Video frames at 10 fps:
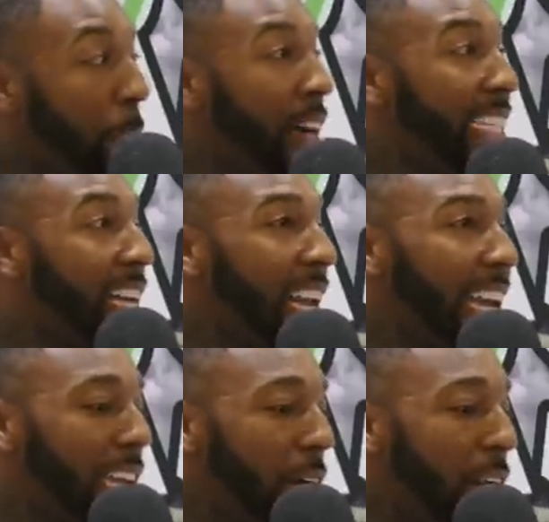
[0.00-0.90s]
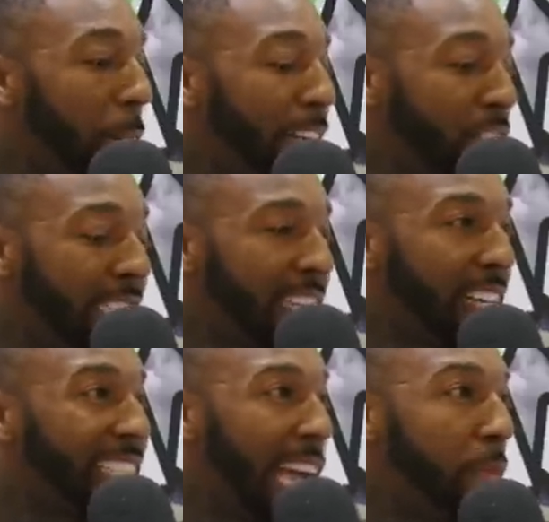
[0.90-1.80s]
But it's not like like my trading style
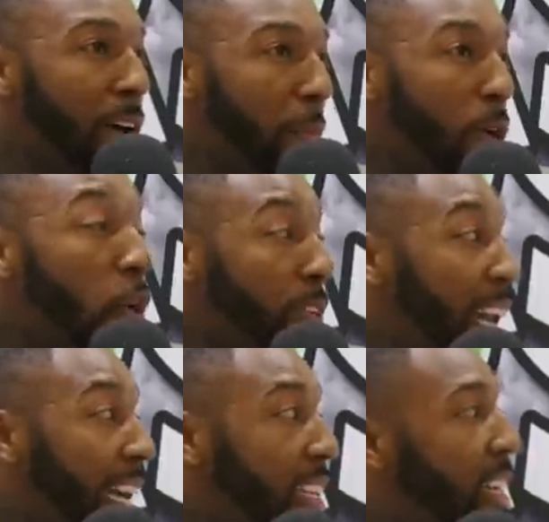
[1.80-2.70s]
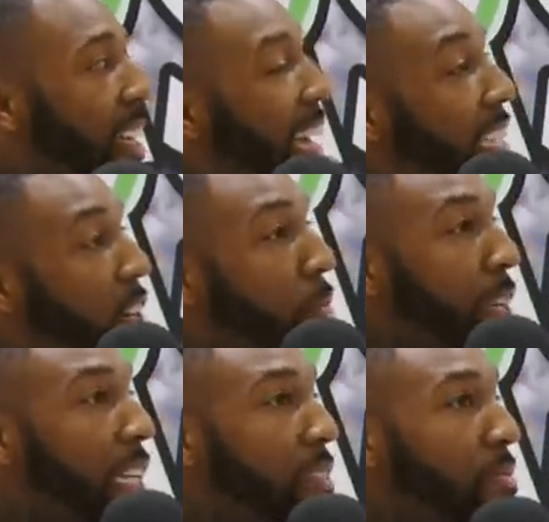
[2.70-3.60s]
just came up overnight. It took
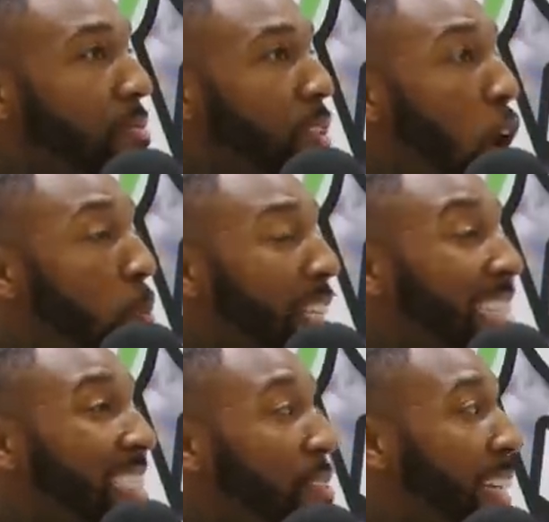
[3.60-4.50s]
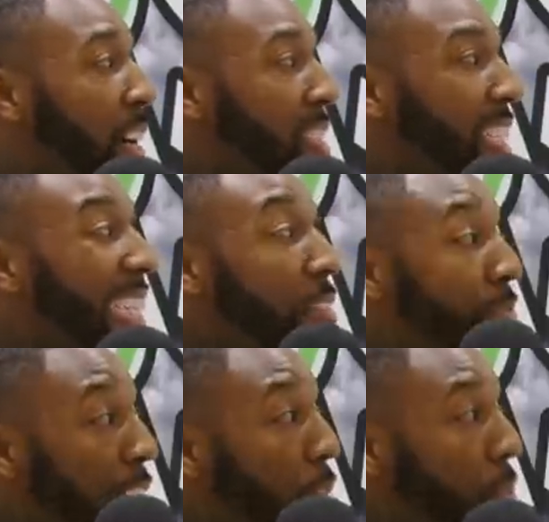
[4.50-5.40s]
me almost like seven years to
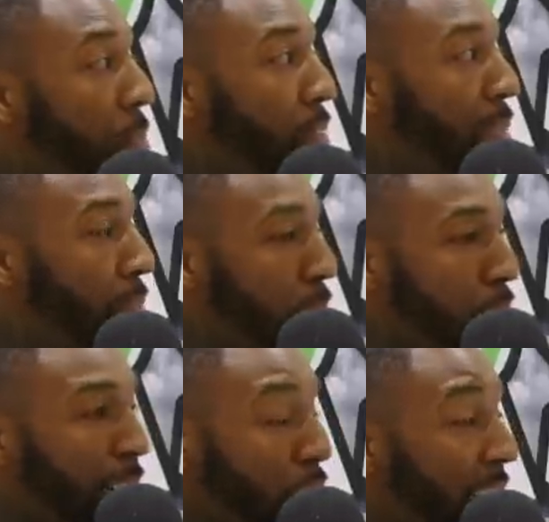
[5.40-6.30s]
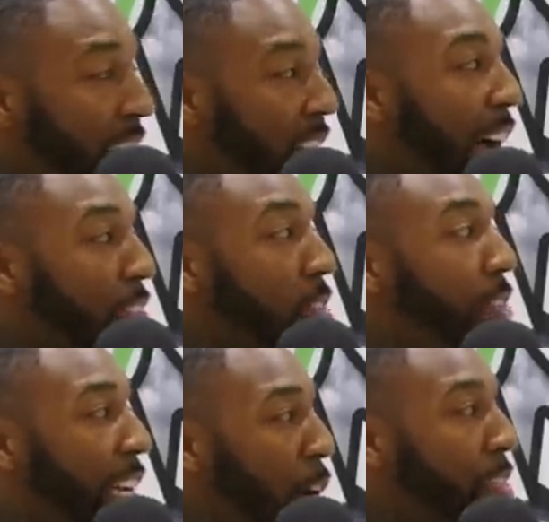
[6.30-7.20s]
develop my, my, my trading style after
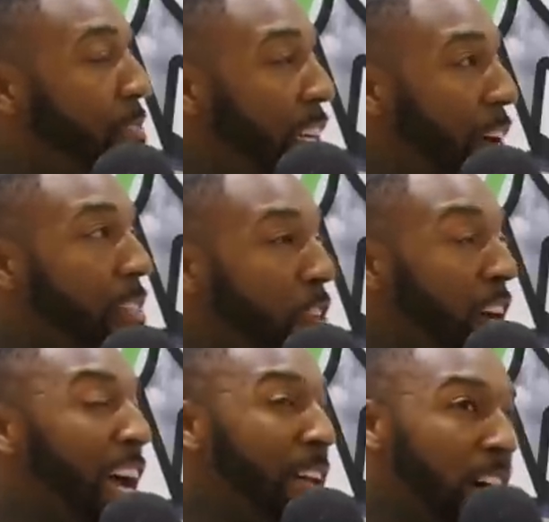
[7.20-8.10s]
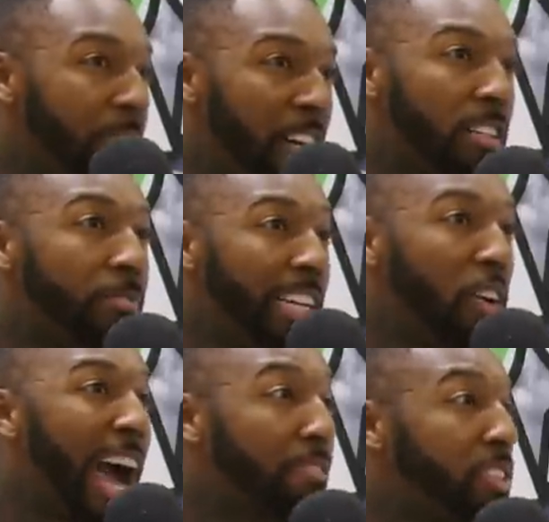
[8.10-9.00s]
video after video after video after video after video
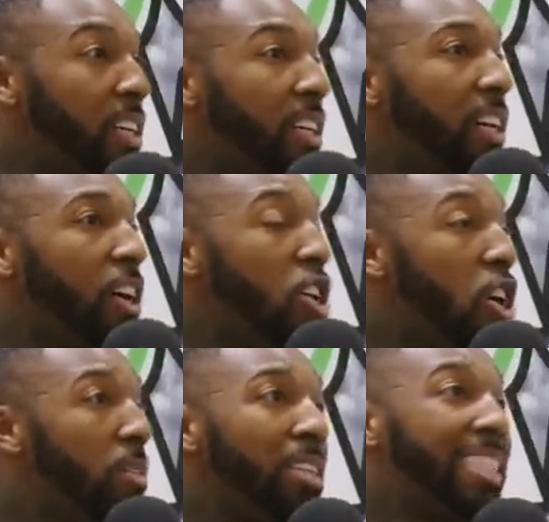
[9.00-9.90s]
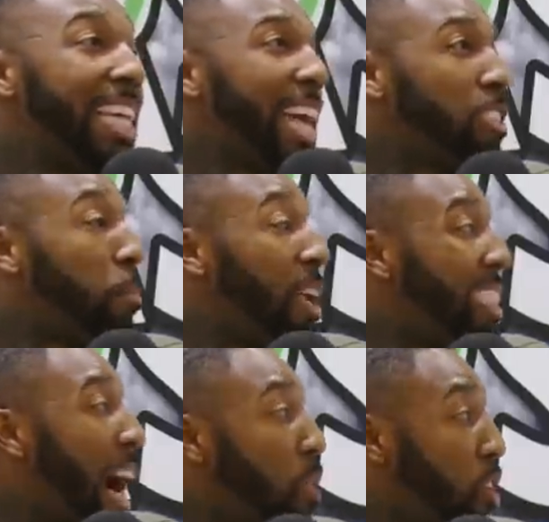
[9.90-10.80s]
after 10,000 plus
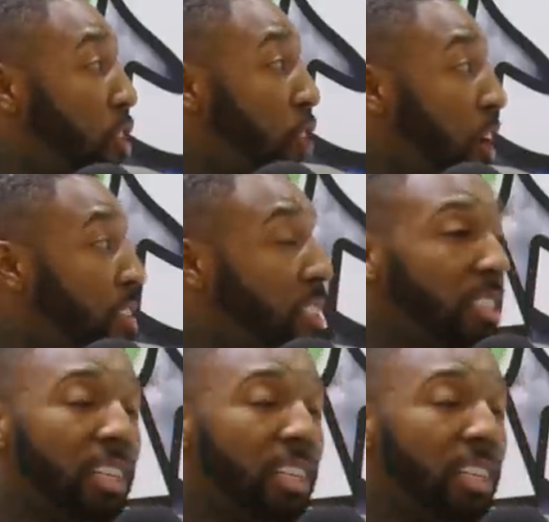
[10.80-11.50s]
hours on the charts.